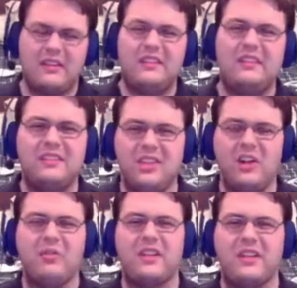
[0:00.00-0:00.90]

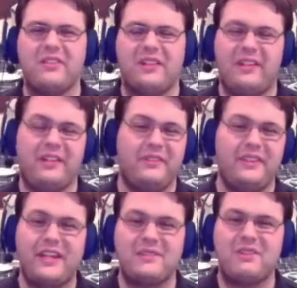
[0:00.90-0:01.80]
nowhere near,
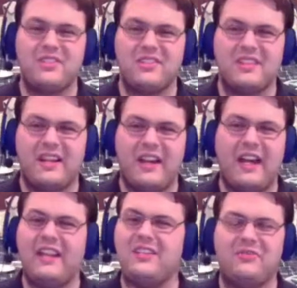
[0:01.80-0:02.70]
not as much as
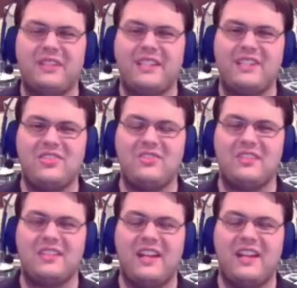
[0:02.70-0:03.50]
I don't like these suits